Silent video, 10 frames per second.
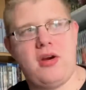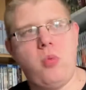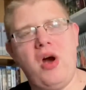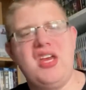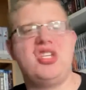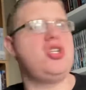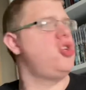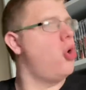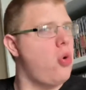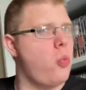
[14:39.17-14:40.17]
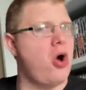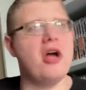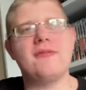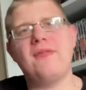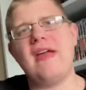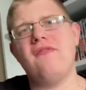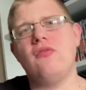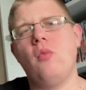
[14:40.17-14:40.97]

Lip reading: What is your worst favourite?